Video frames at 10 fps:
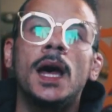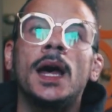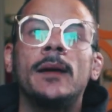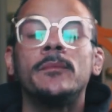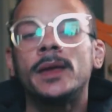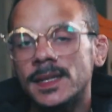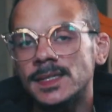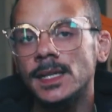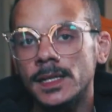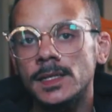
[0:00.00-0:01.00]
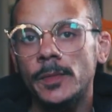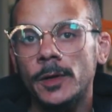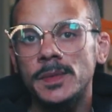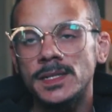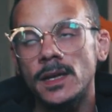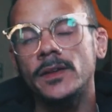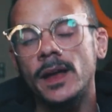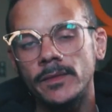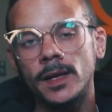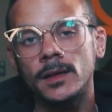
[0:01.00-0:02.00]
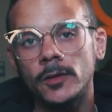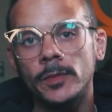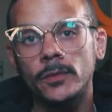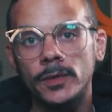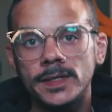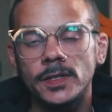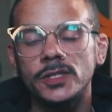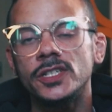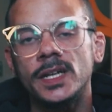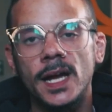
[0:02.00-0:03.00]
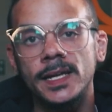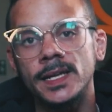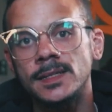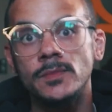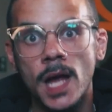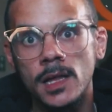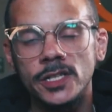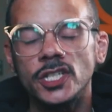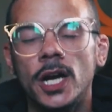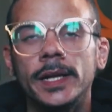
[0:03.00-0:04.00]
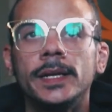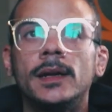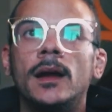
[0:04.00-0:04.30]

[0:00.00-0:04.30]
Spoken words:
I'm guessing that's the purpose of it. I've done a little bit of research to kind of get some knowledge on it,